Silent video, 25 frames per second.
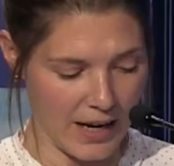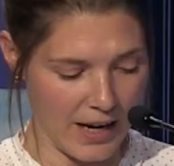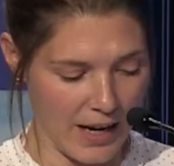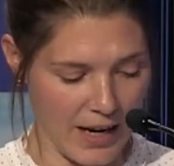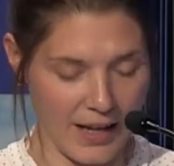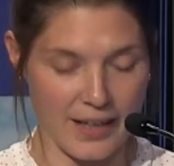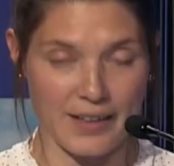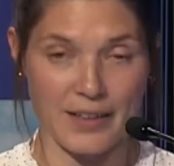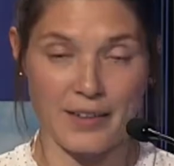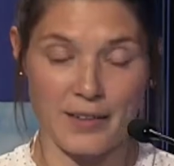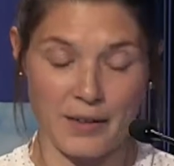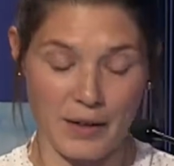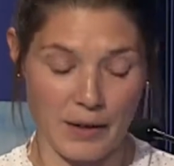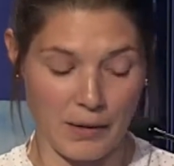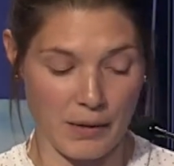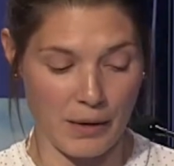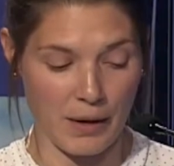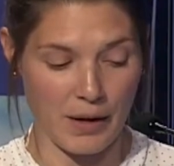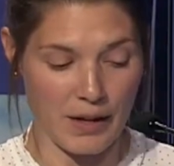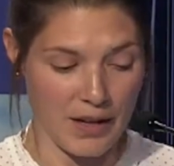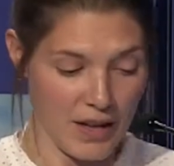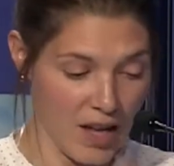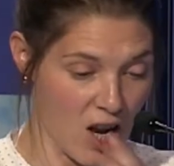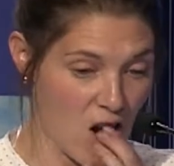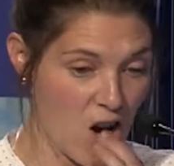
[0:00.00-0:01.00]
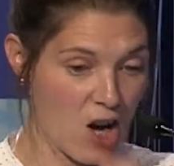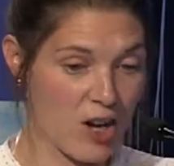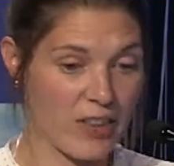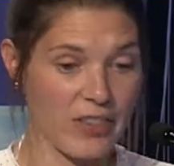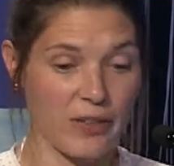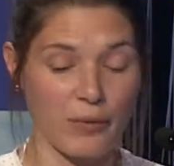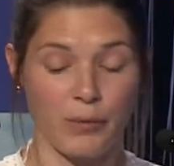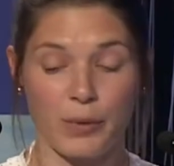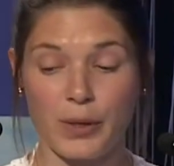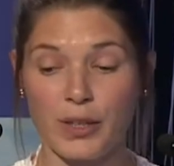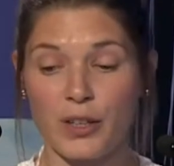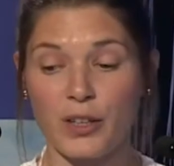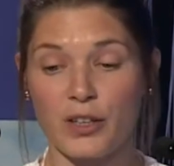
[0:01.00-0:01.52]
I
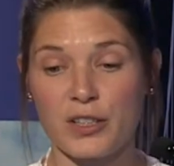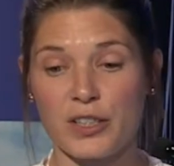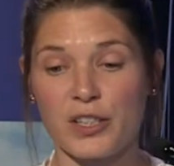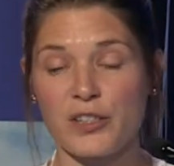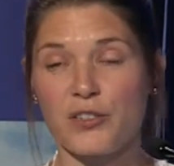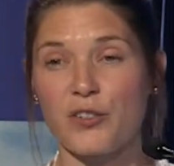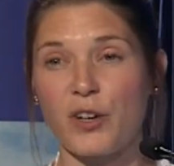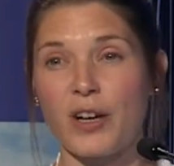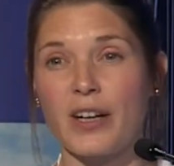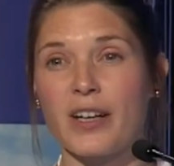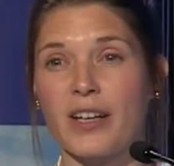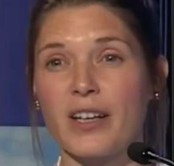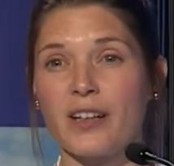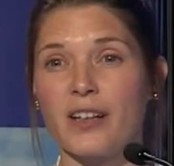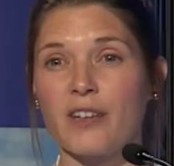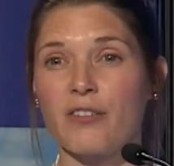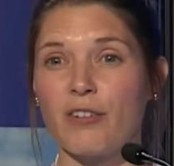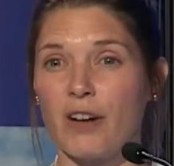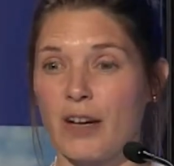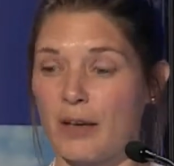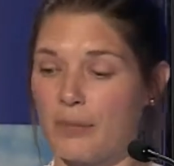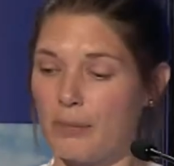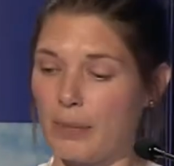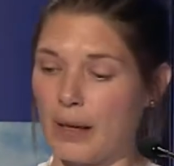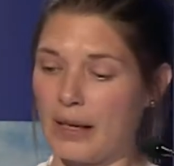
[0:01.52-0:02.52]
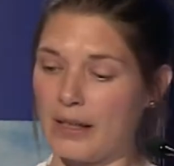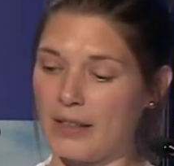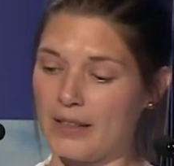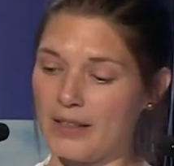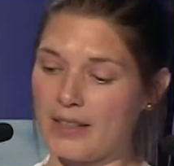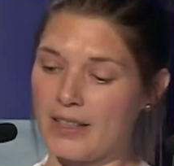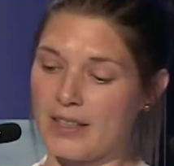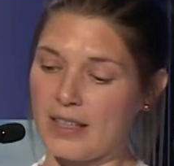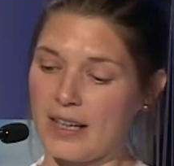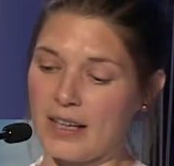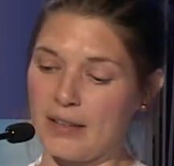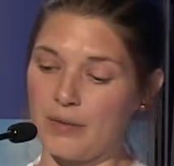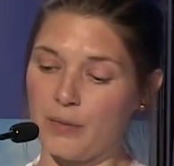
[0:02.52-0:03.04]
think we're not striking the right
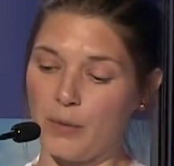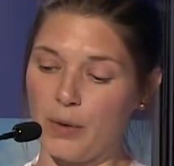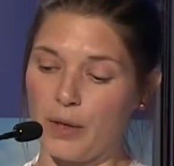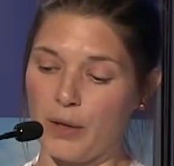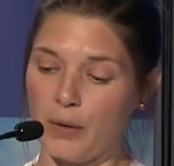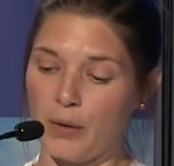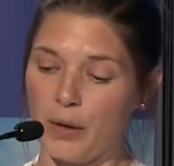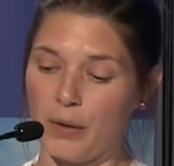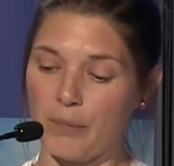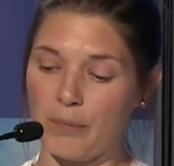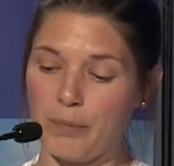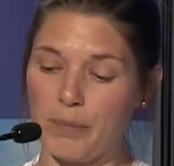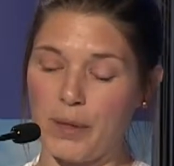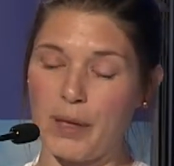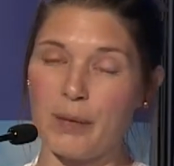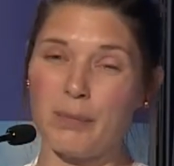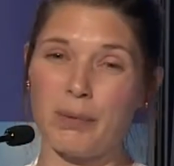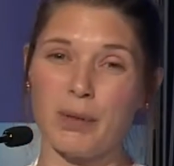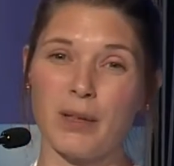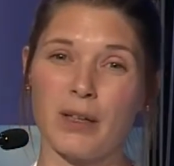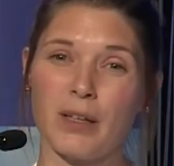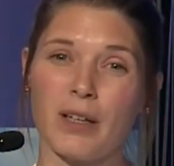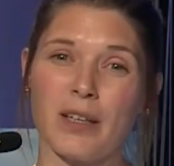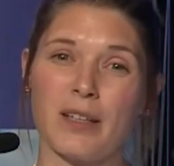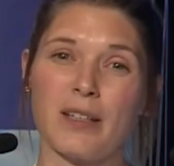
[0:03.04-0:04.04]
balance, and people.